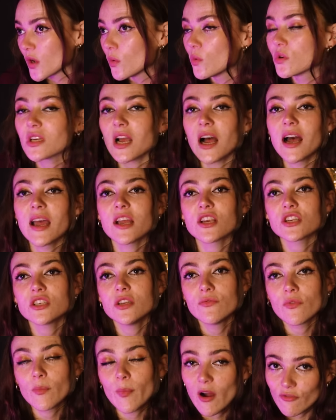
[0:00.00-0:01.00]
Which I
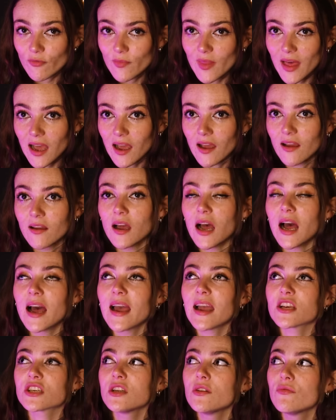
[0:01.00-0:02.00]
actually
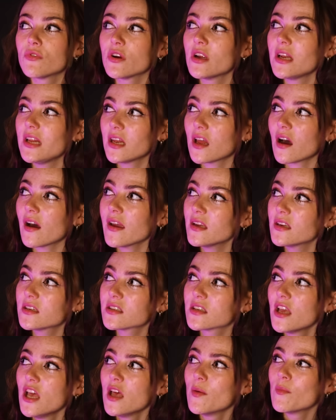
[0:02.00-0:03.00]
really
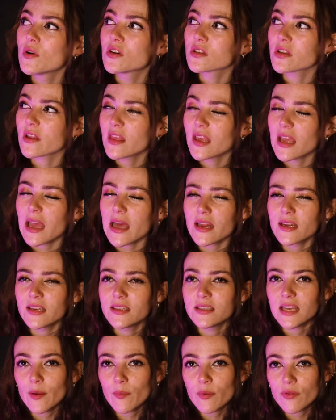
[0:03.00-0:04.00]
liked, because I think it
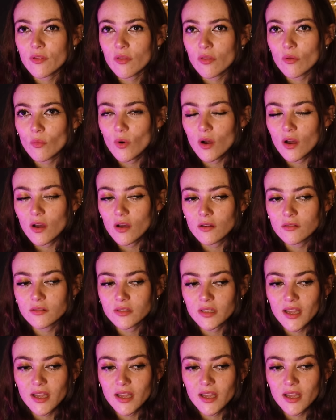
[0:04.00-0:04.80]
added depth to the world.